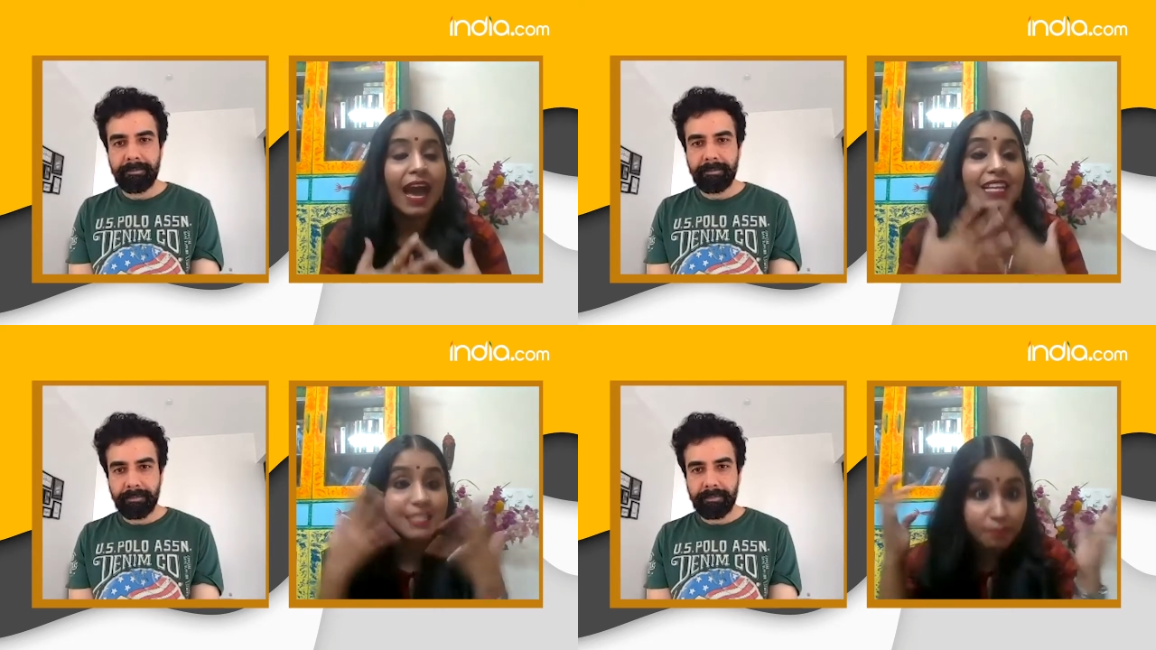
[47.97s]

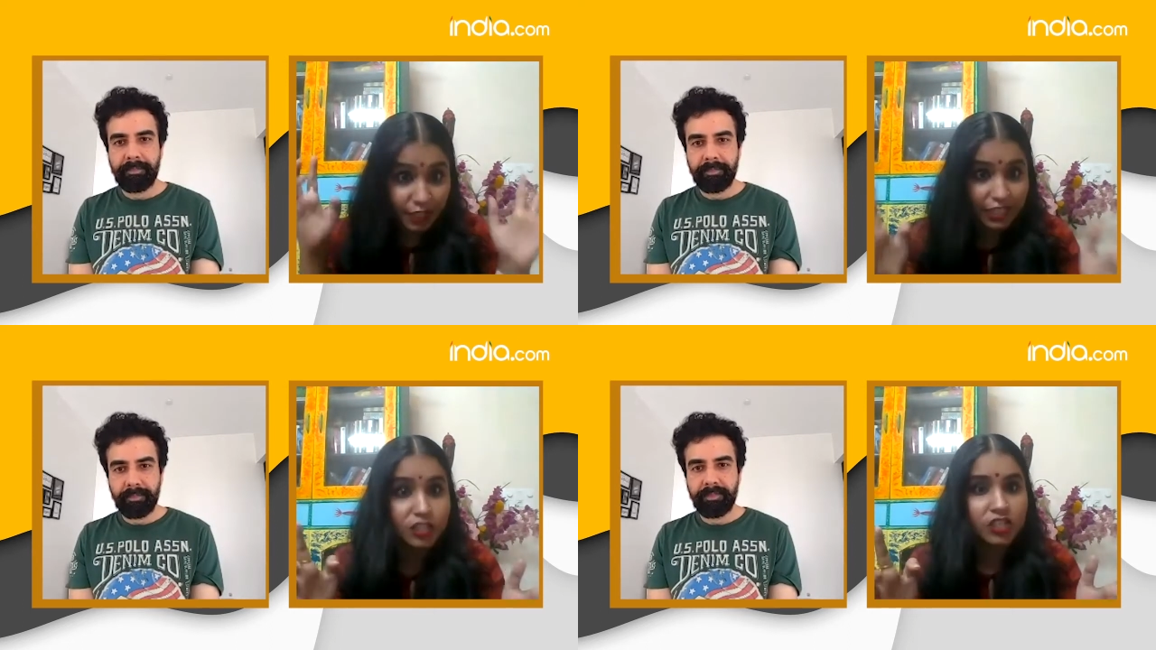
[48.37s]

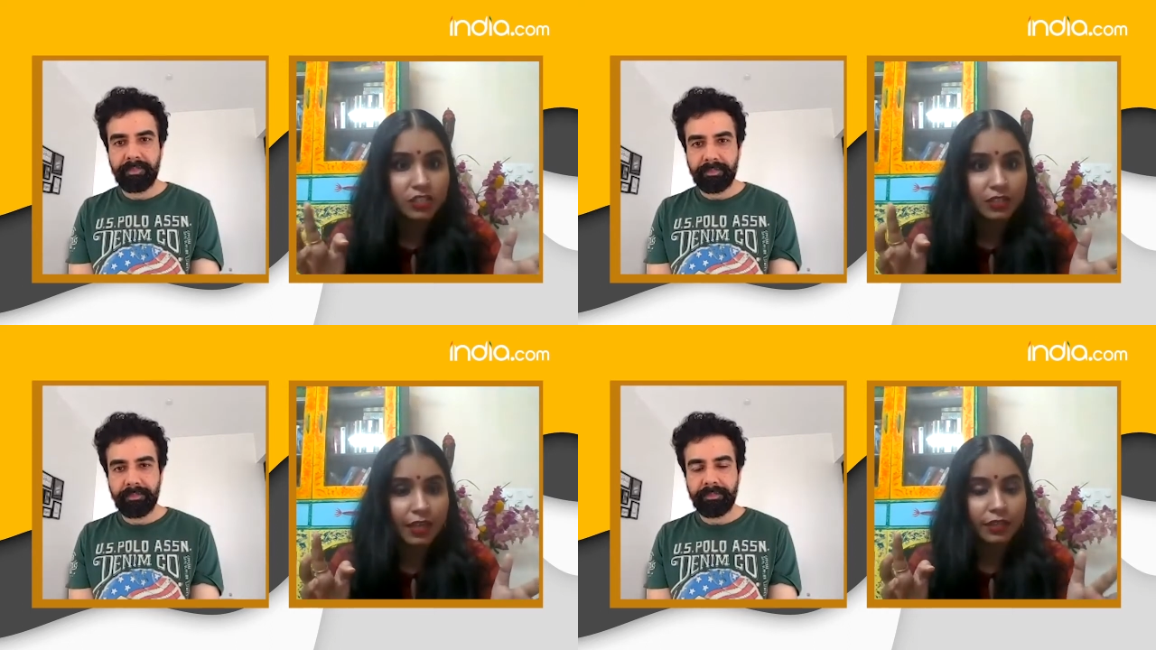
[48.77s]

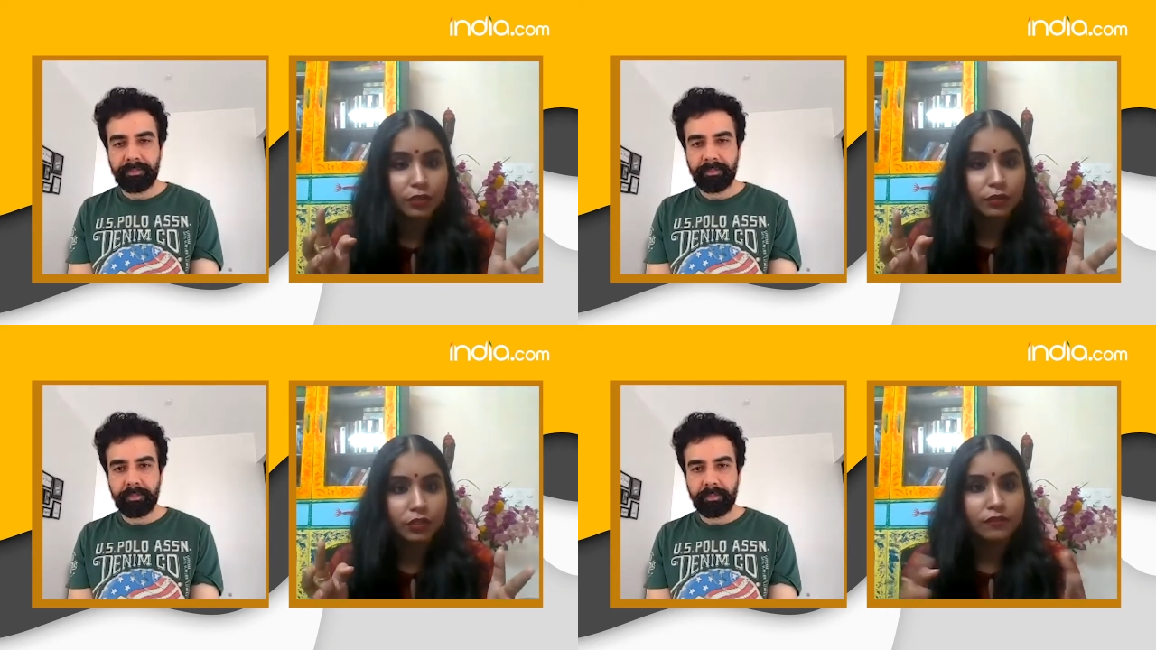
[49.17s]
Speaker 1: aspirational, and
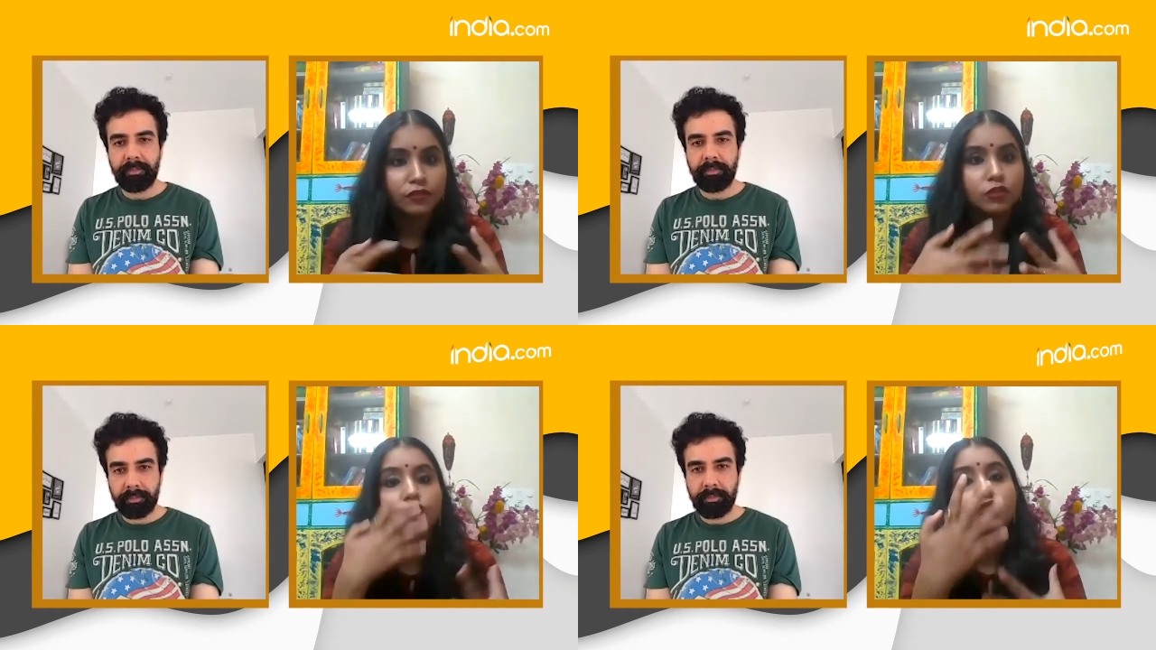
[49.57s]
you have
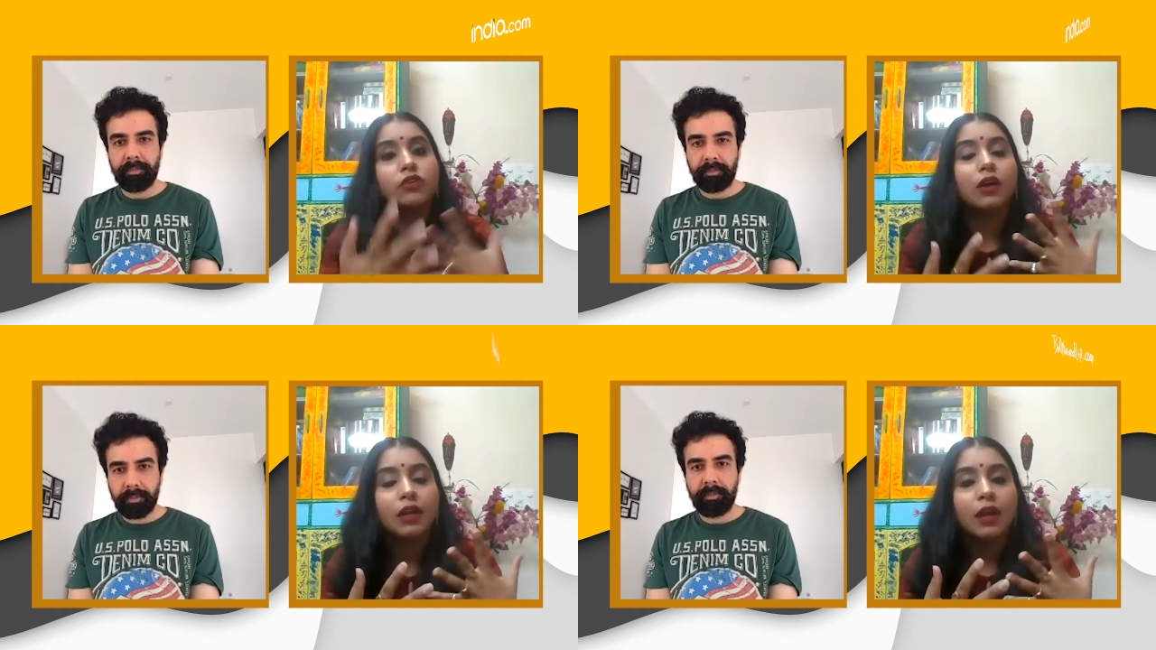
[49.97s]
used
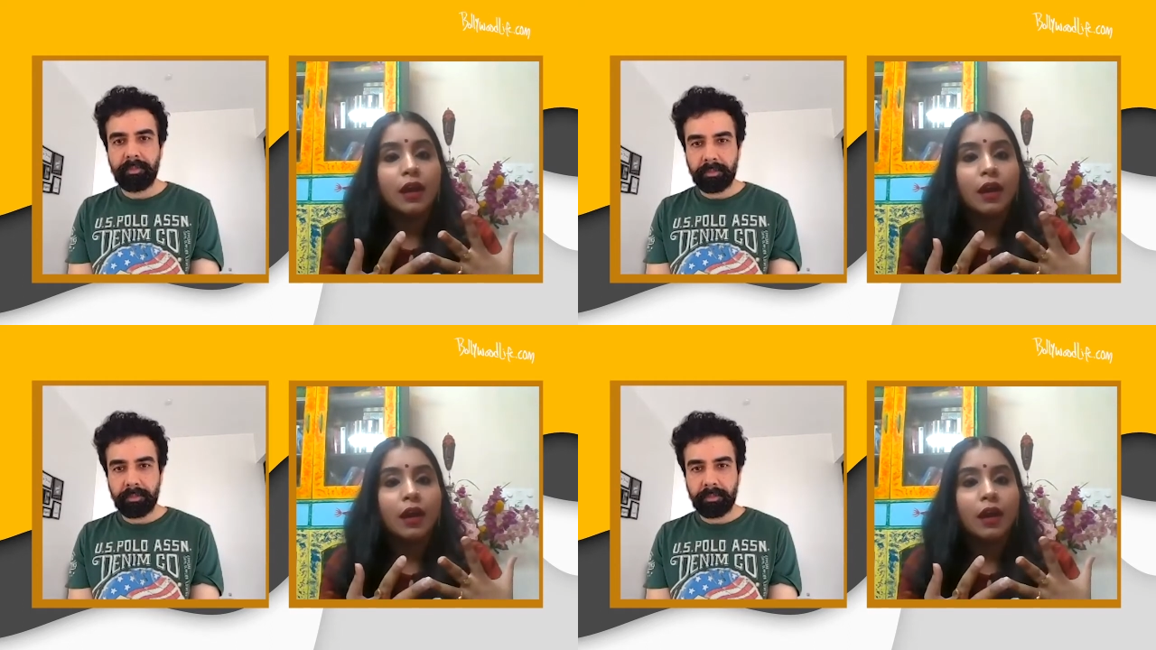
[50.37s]
your